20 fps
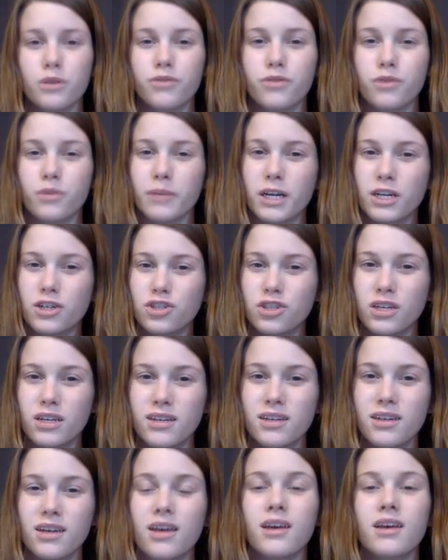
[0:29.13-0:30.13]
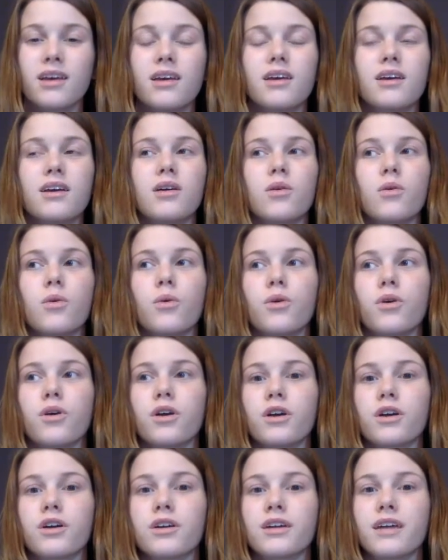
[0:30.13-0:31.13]
information
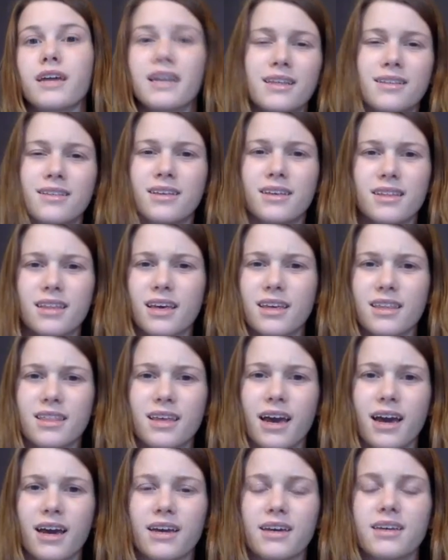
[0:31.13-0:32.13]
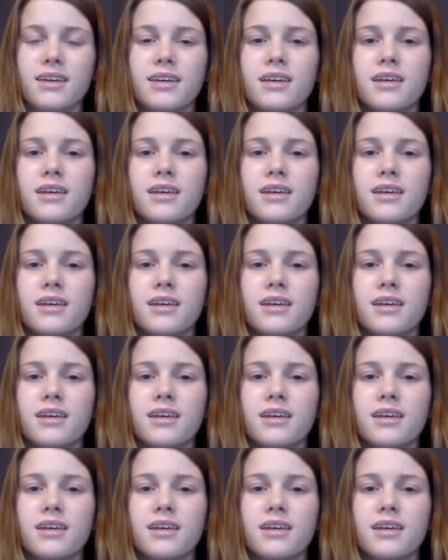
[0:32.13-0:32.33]
or anything like that.